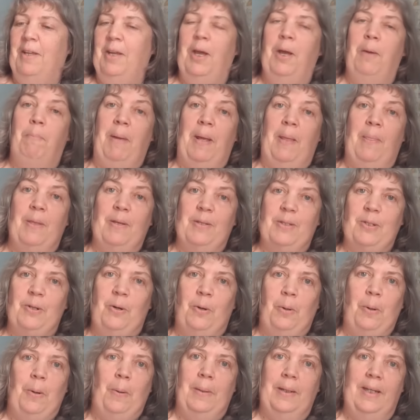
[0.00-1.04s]
A bit that's
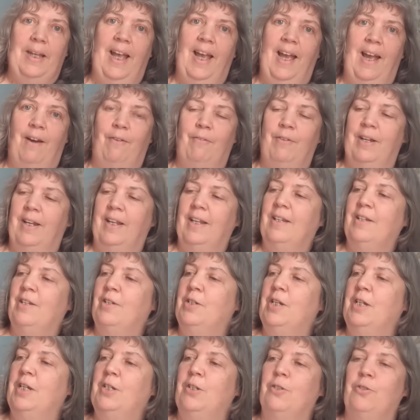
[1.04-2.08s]
not got any hair in it.
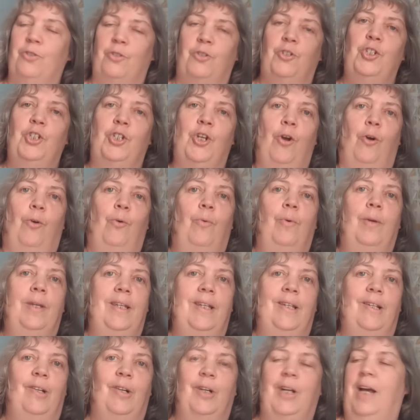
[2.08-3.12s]
It doesn't show when
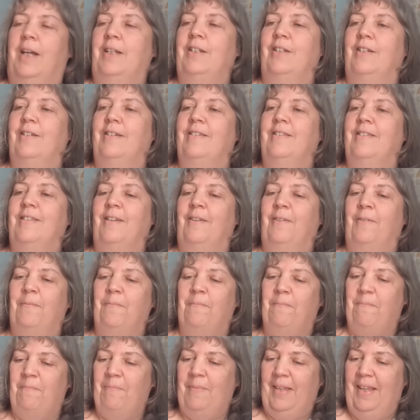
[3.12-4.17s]
you look at her. So,
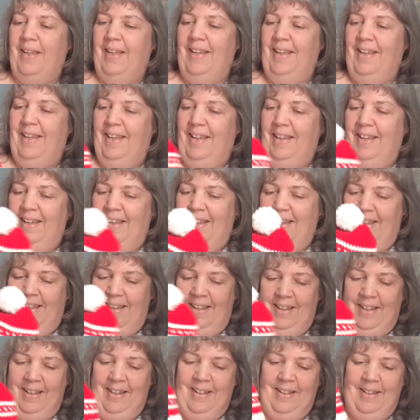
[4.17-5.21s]

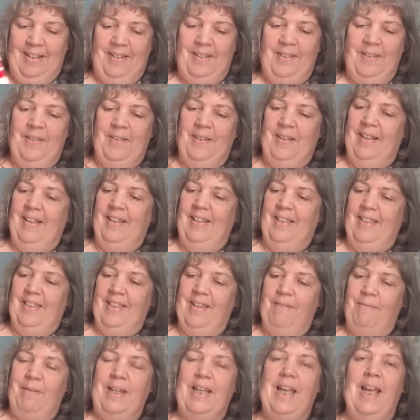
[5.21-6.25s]
and
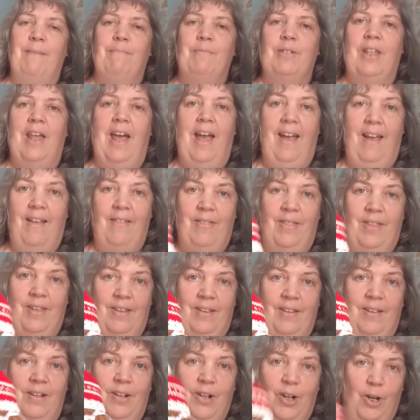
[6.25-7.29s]
then we came to
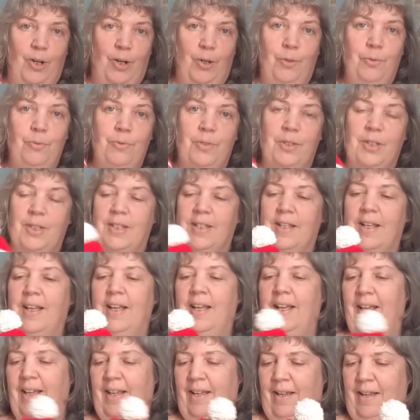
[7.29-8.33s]
the clothes,
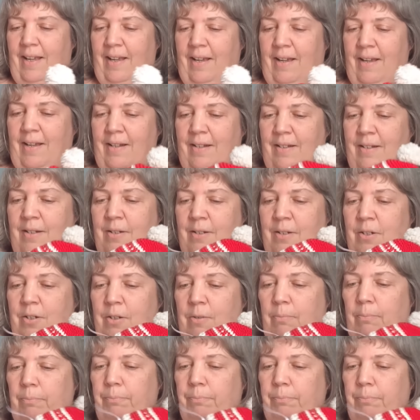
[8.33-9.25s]
and